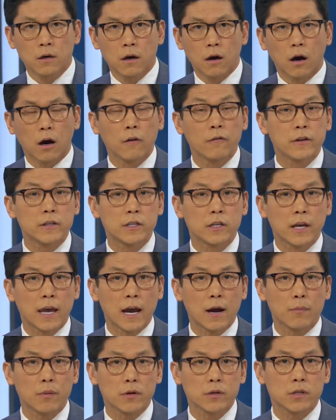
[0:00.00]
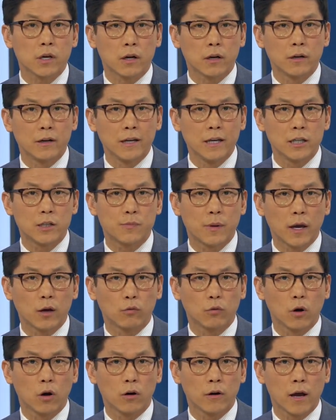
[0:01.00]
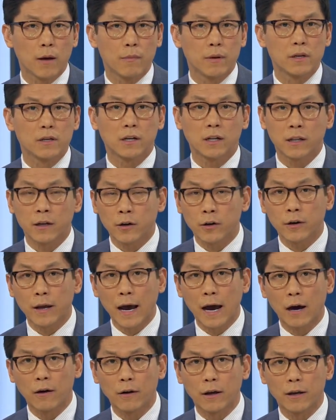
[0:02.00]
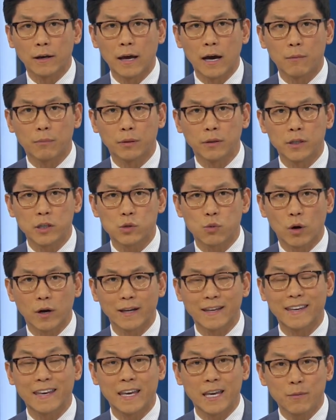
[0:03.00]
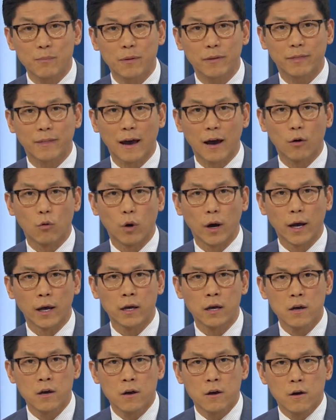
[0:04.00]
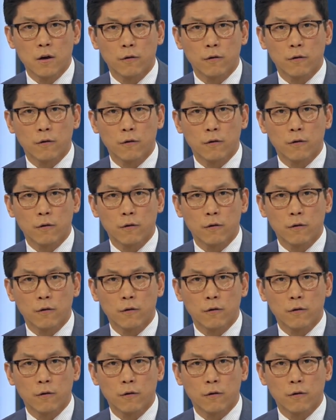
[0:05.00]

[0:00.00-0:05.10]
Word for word: RVs and campers on an East Bay road have been cleared out and now police want to keep it that way.